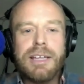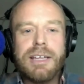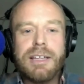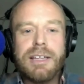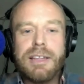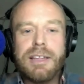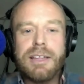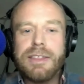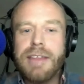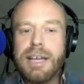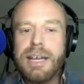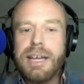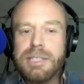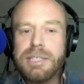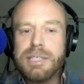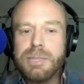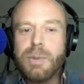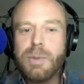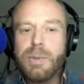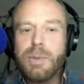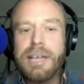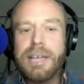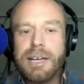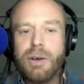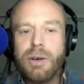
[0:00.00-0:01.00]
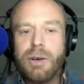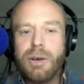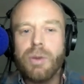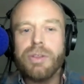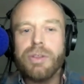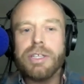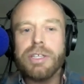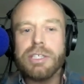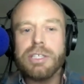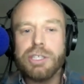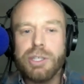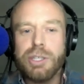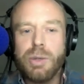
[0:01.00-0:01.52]
that's when I got
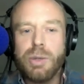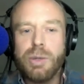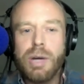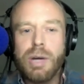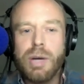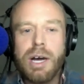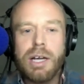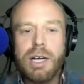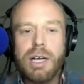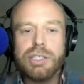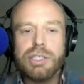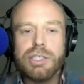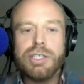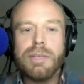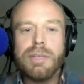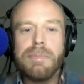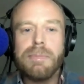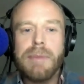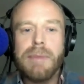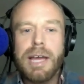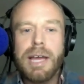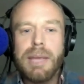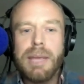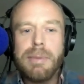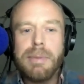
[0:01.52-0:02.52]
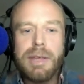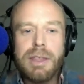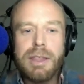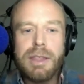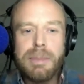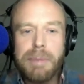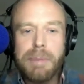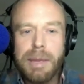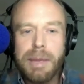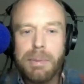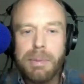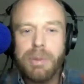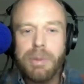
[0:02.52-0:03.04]
this new hunch that maybe the
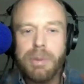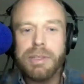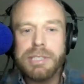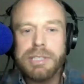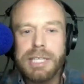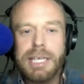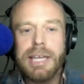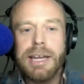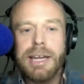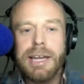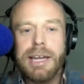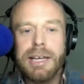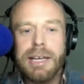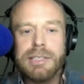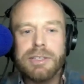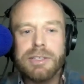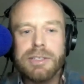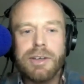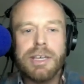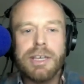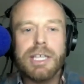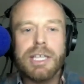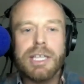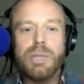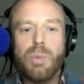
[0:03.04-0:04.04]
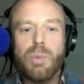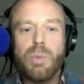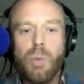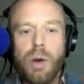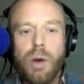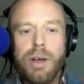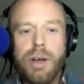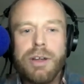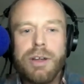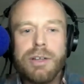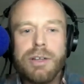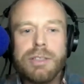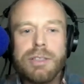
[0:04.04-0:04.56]
people that seeking out psychics
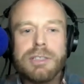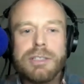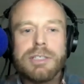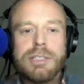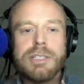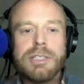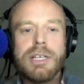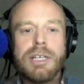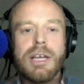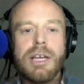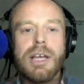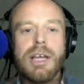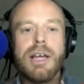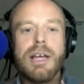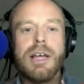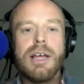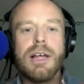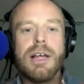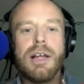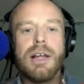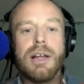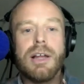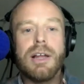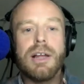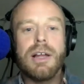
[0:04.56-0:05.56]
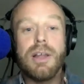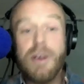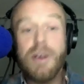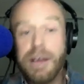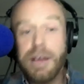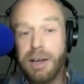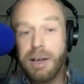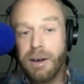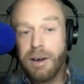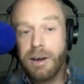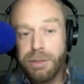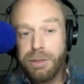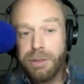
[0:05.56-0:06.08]
weren't
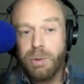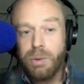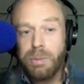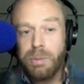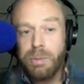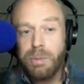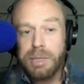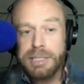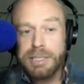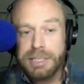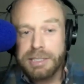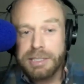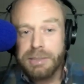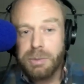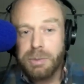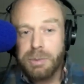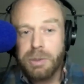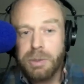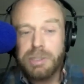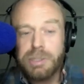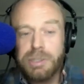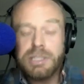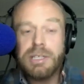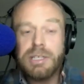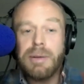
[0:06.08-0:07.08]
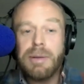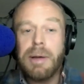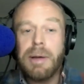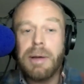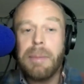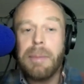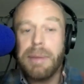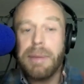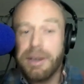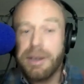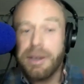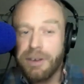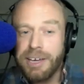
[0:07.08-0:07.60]
like I thought my sister was, a
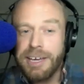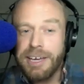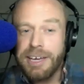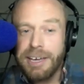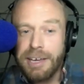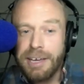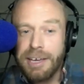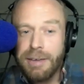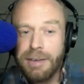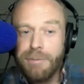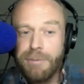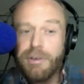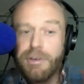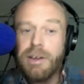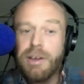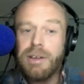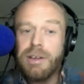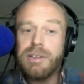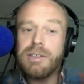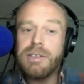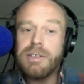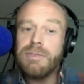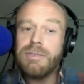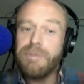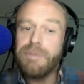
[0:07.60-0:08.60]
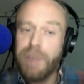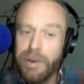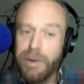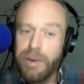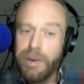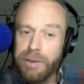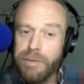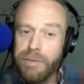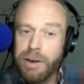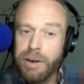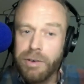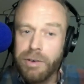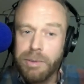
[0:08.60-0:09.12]
bit naive, very
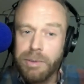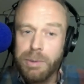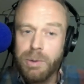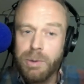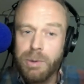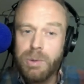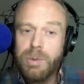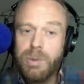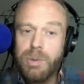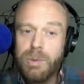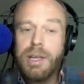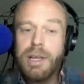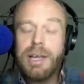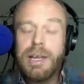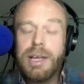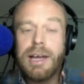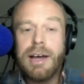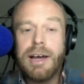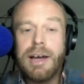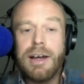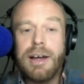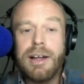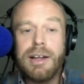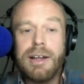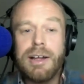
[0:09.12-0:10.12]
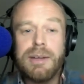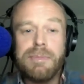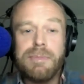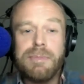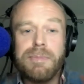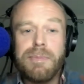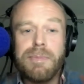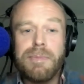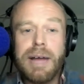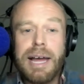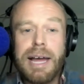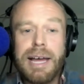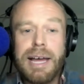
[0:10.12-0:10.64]
vulnerable,
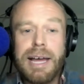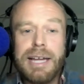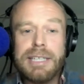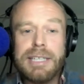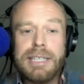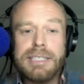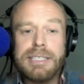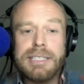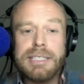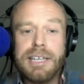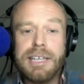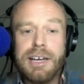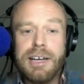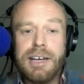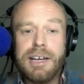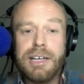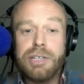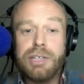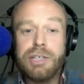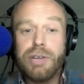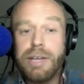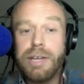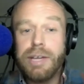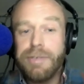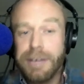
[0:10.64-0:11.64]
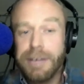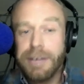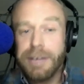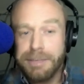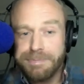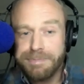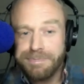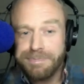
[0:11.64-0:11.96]
and grieving